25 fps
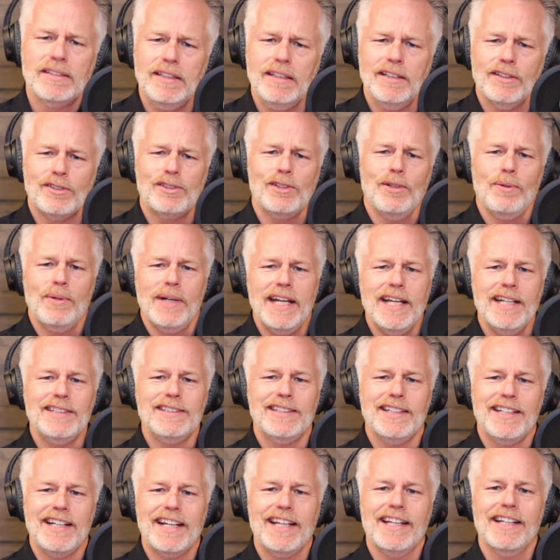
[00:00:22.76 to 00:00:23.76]
so
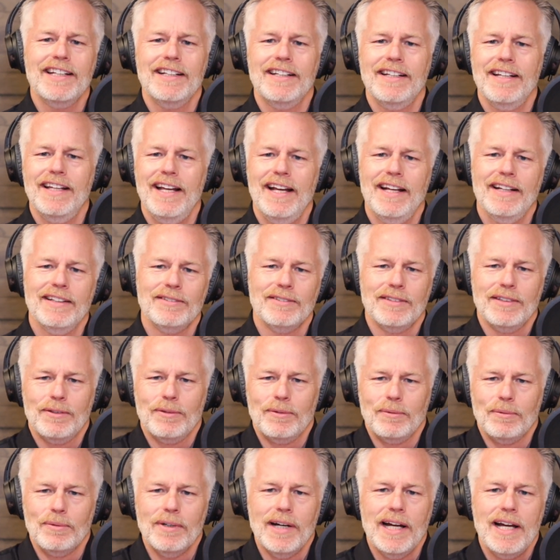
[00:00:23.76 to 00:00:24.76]
easy to get into that
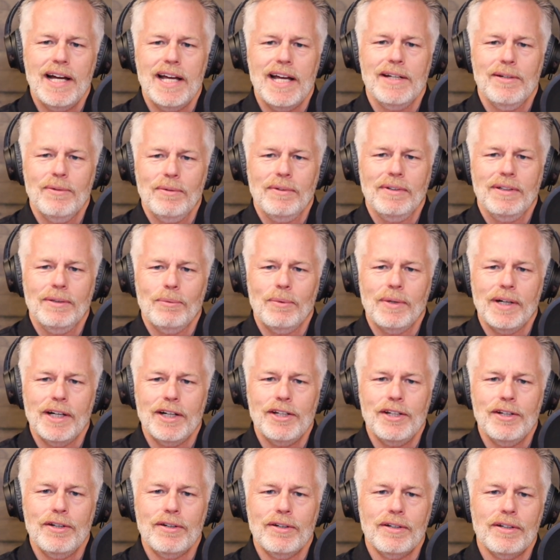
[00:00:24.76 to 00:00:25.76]
rut where
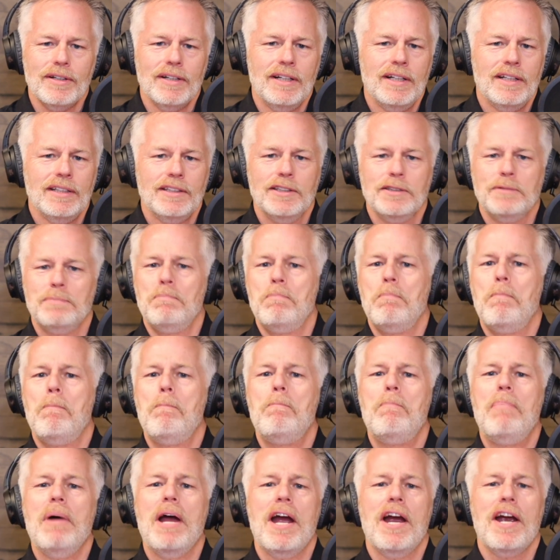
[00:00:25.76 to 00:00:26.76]
you're just
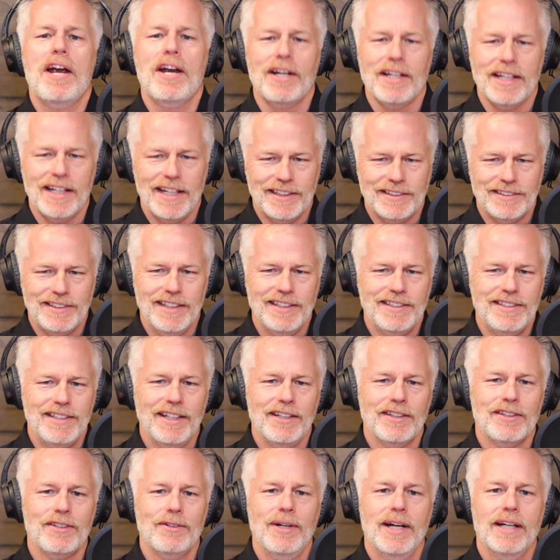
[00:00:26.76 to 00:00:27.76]
barely
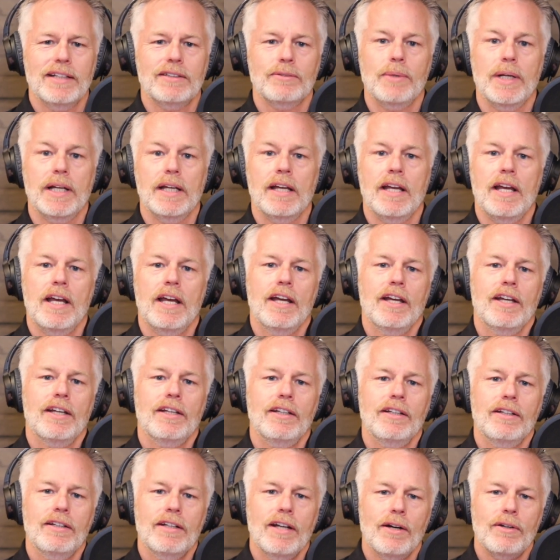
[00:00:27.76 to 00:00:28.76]
existing throughout the week.
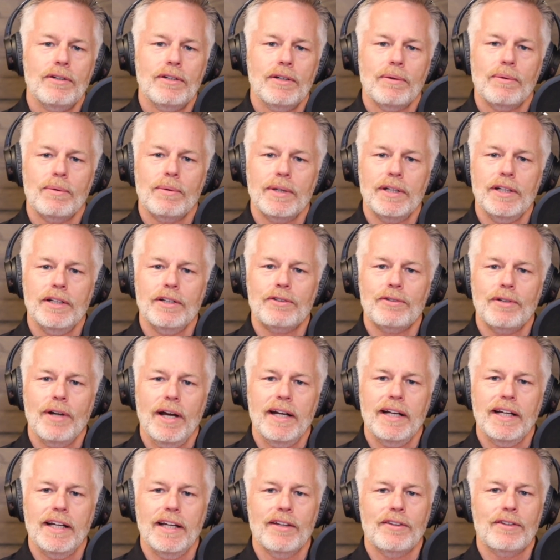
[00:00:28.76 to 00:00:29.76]
Where you try
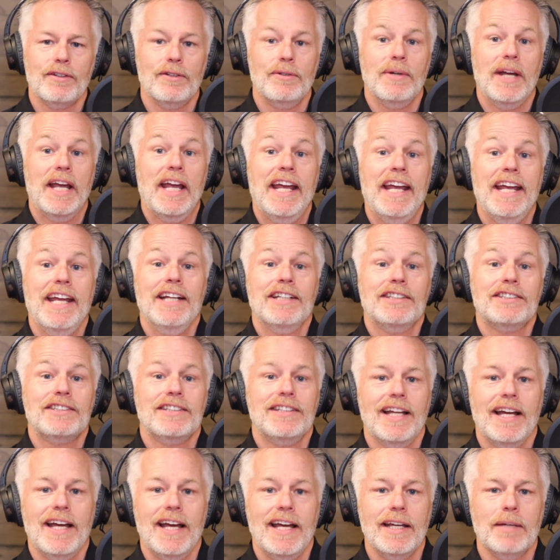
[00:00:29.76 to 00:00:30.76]
to get through each
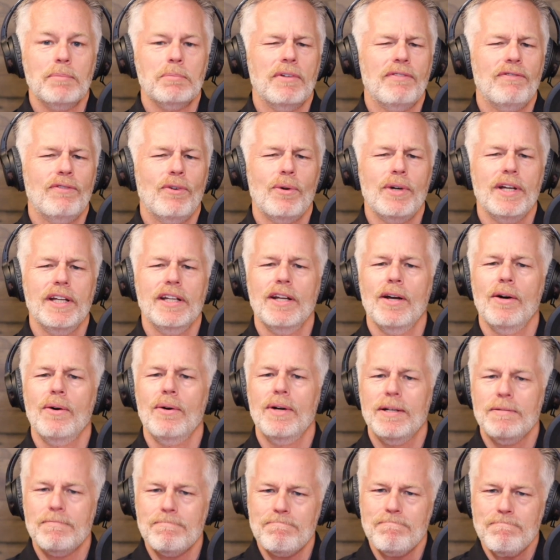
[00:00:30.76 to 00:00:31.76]
day, and before you know
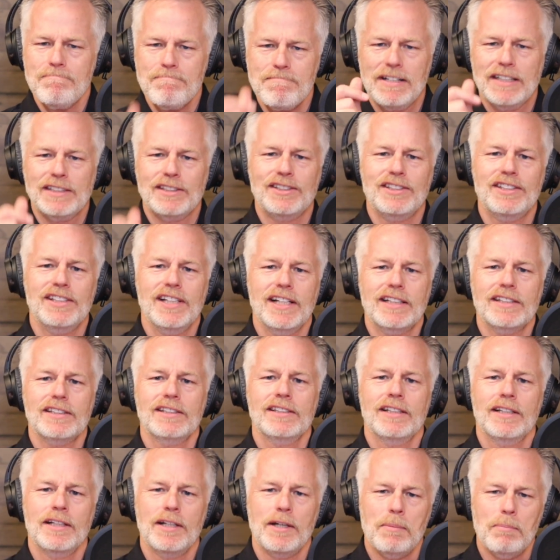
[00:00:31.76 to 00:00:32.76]
it,
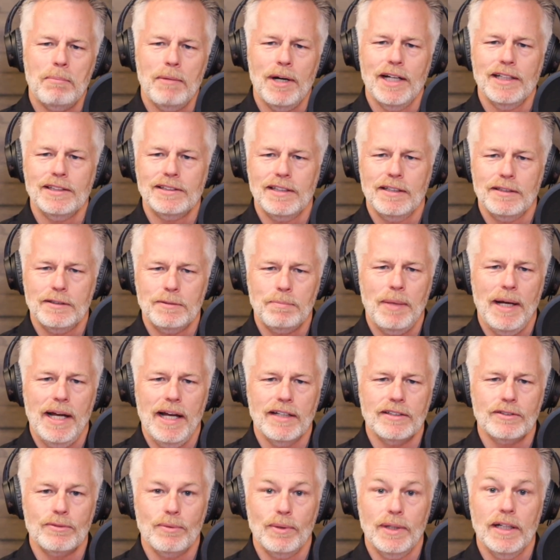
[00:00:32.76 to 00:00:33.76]
6 months has
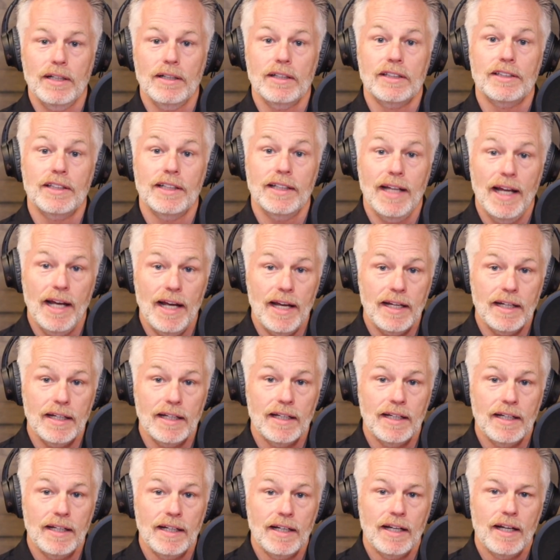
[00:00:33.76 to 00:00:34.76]
passed. Well, today
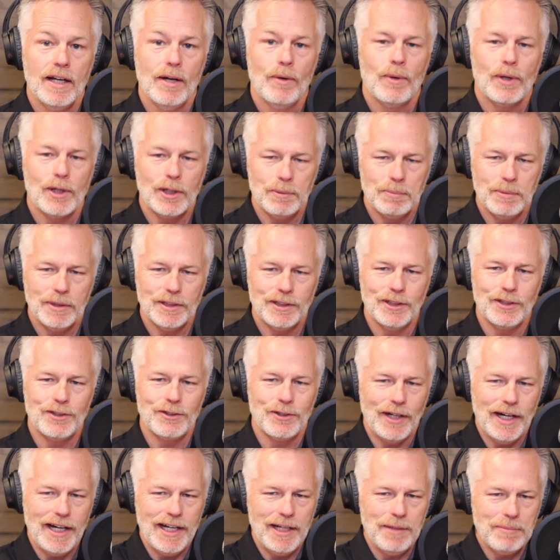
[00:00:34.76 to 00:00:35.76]
we're going to put the
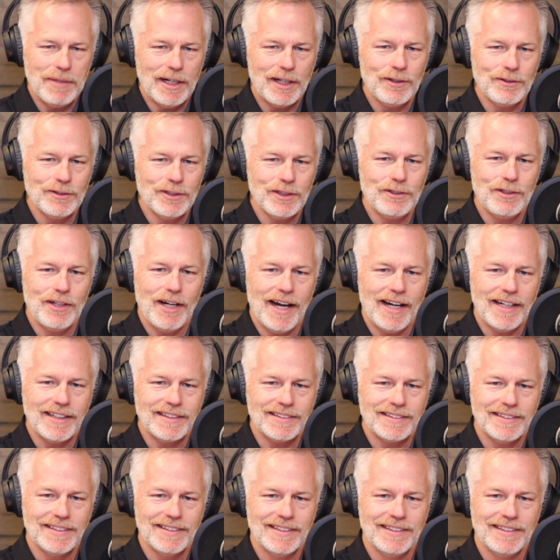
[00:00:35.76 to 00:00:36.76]
train back on the tracks.